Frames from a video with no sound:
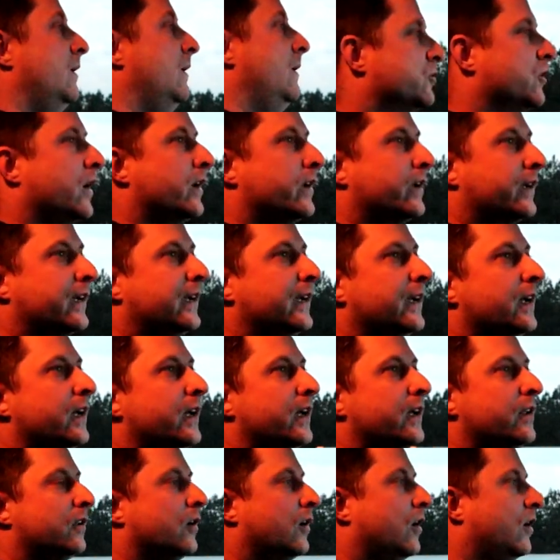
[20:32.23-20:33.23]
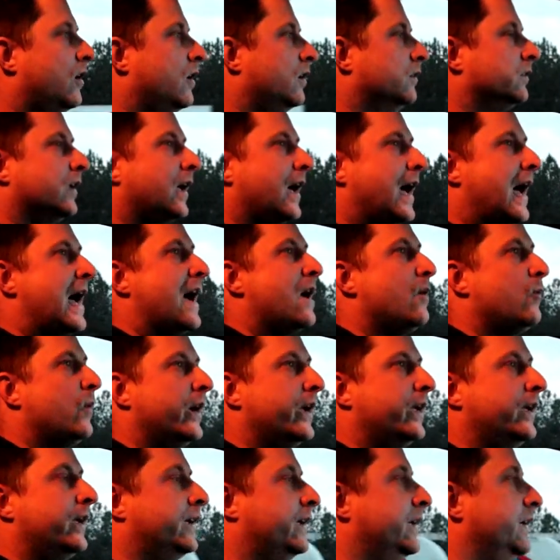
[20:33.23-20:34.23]
Trying to get on the
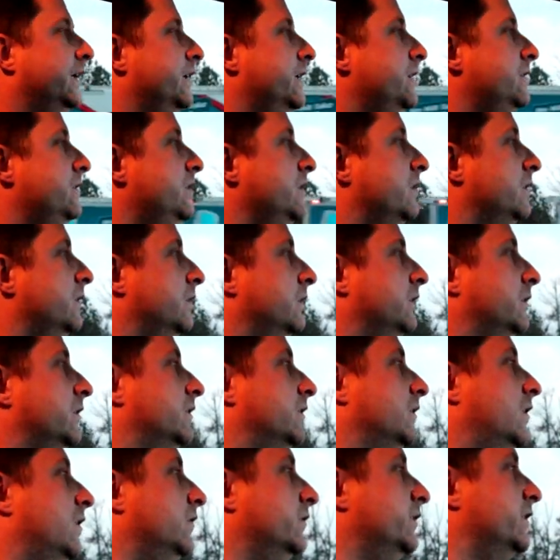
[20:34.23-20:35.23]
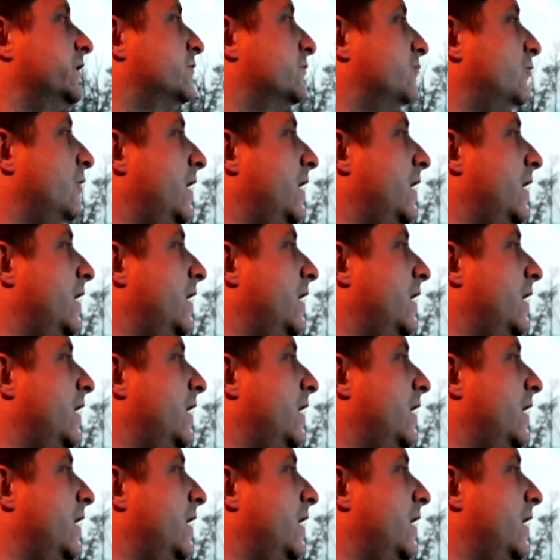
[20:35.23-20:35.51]
highway again on this